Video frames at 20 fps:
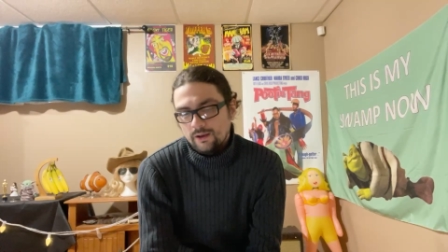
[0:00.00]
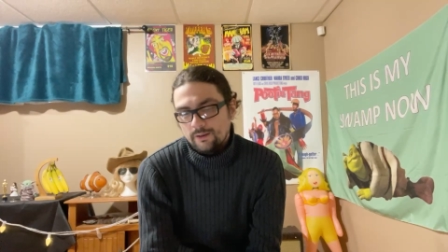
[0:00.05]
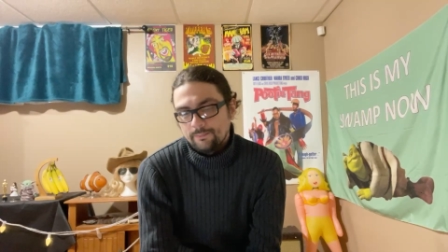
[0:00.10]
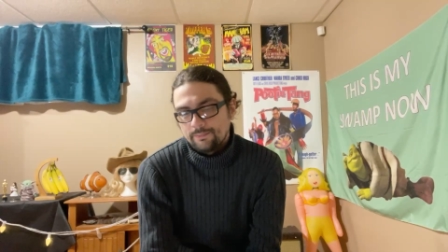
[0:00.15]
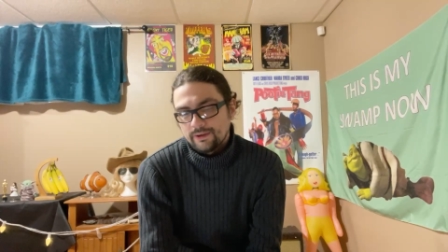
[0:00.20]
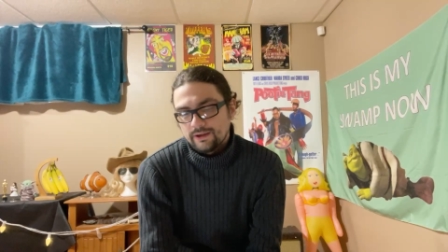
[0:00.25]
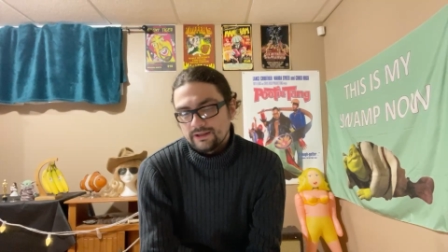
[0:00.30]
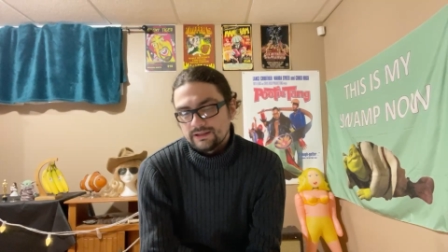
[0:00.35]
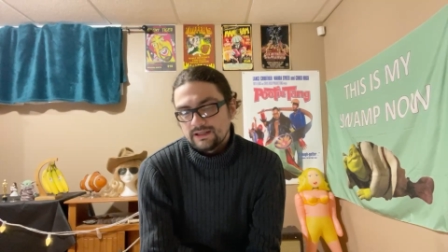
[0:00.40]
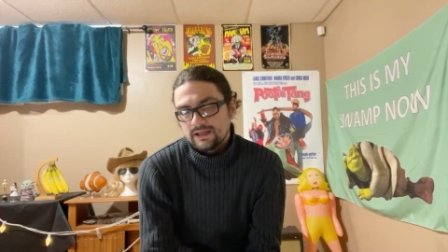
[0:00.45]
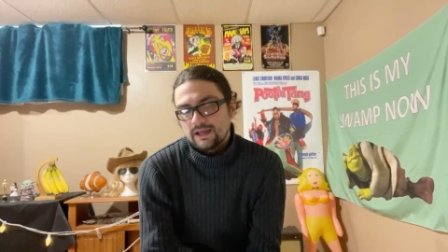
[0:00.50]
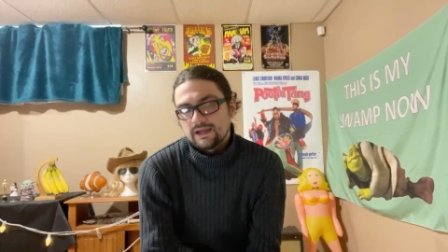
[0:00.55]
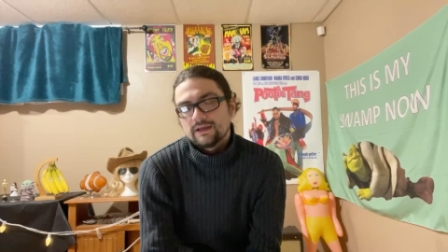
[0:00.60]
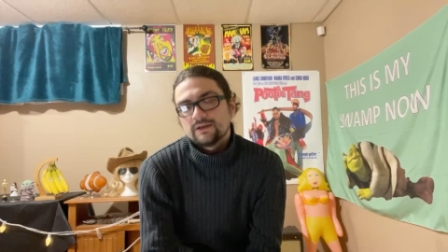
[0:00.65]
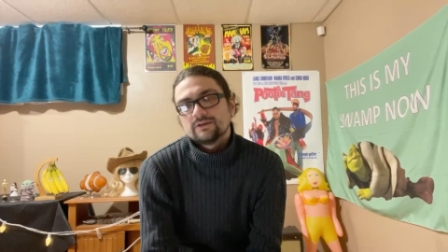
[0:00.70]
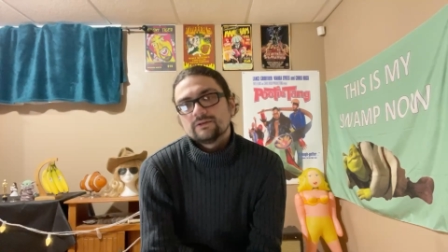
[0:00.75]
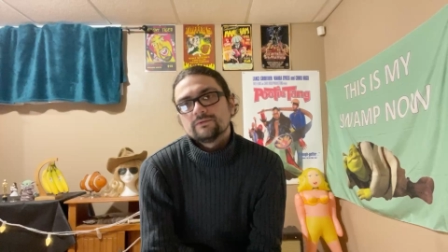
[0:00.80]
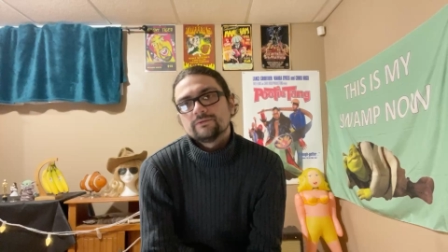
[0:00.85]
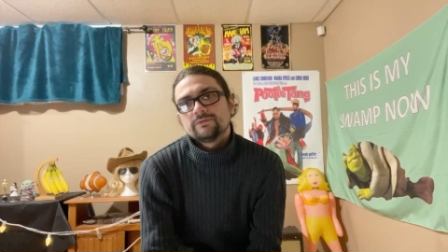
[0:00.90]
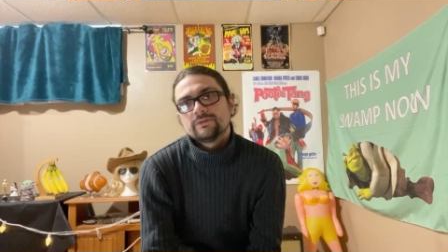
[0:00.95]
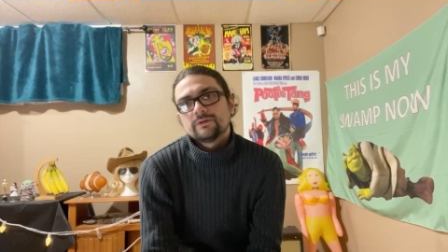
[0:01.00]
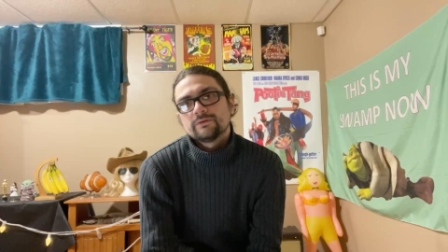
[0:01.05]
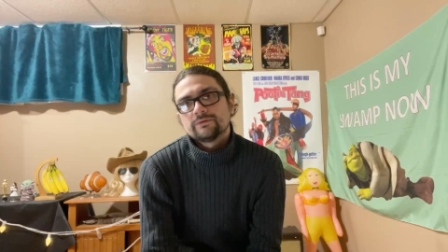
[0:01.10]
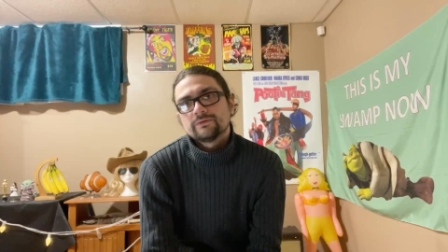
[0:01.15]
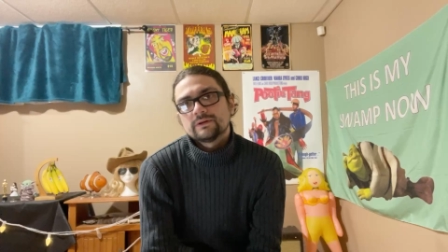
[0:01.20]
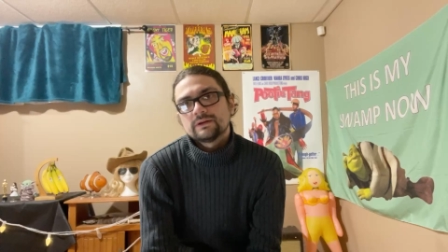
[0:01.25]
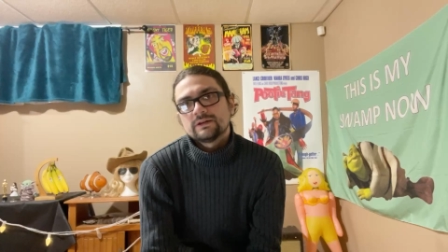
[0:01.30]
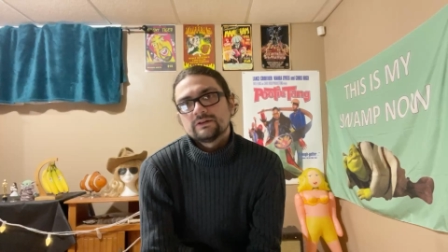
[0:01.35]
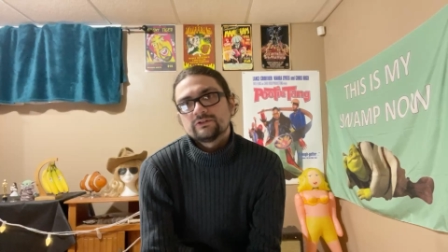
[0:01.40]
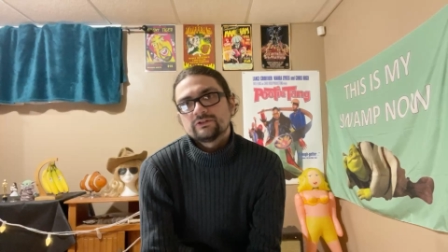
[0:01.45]
But yeah, feel
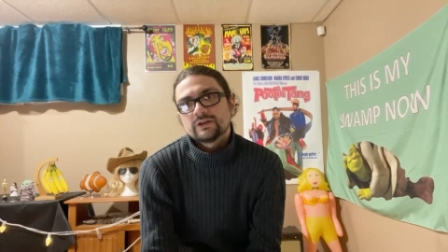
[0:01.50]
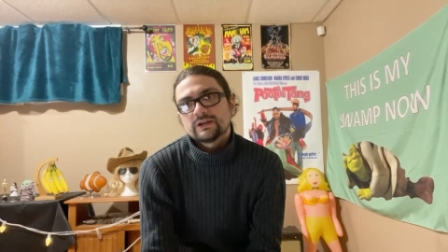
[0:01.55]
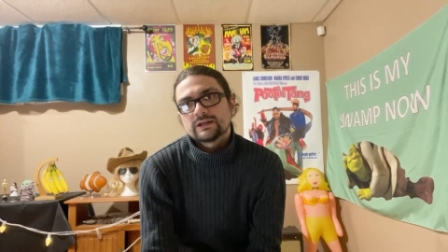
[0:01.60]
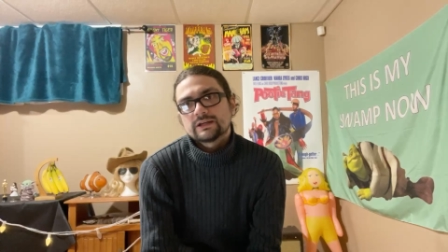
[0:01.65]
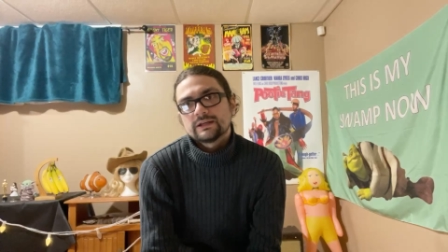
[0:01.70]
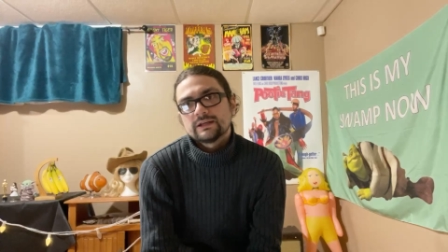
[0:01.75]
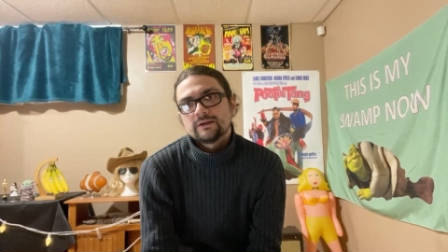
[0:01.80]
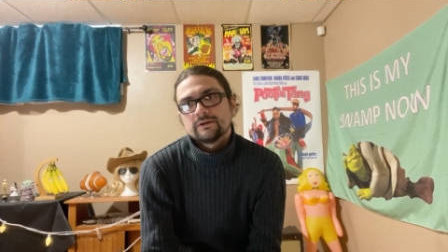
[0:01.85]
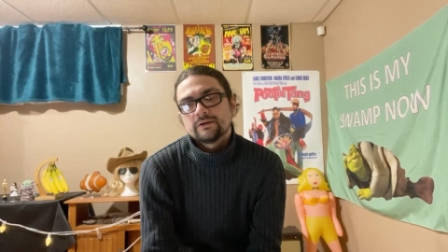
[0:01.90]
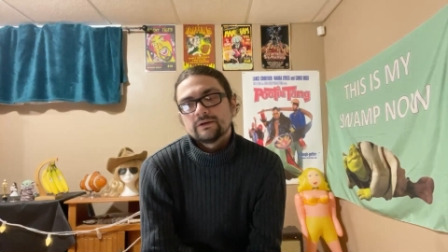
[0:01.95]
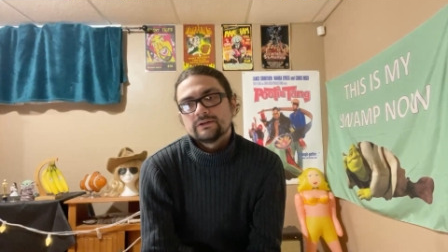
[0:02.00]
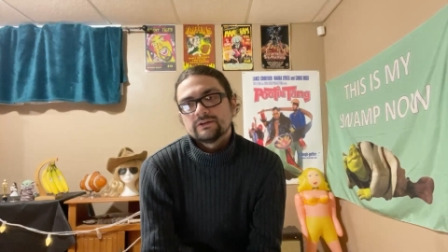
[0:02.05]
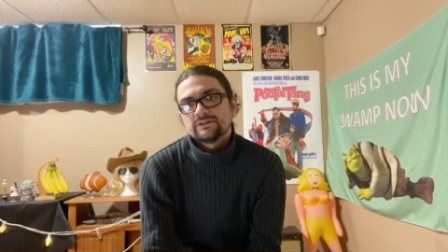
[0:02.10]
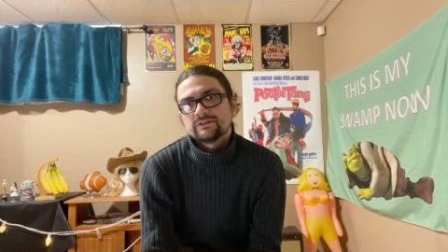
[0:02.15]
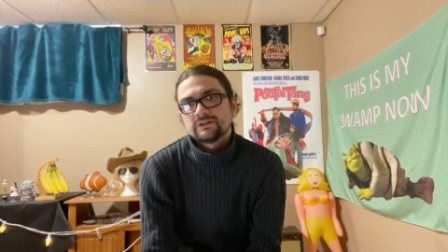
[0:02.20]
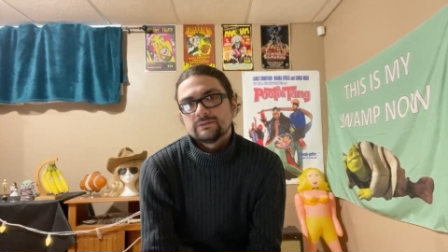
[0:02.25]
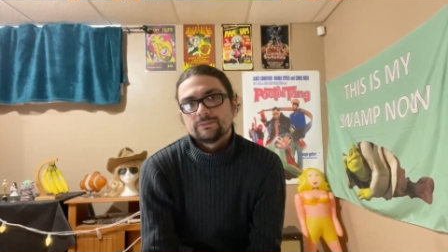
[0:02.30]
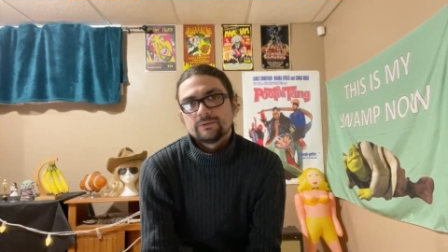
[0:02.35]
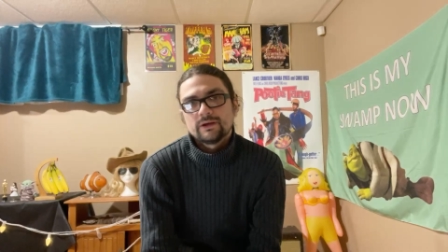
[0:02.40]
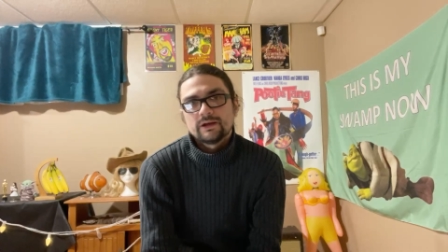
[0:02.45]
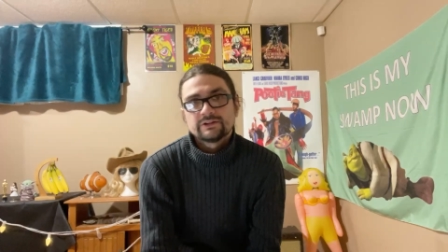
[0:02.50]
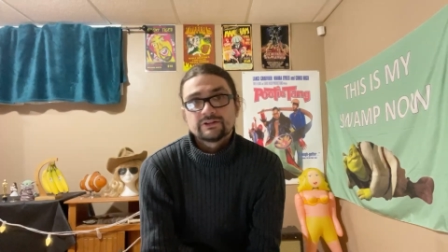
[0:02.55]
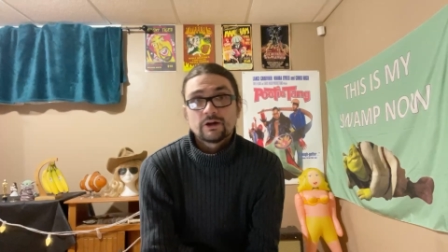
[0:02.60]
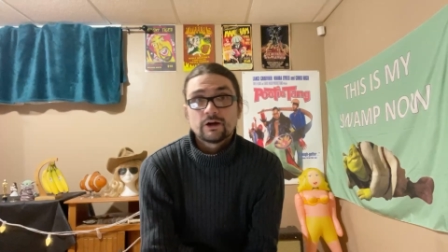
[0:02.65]
free to check it out on Disney Plus.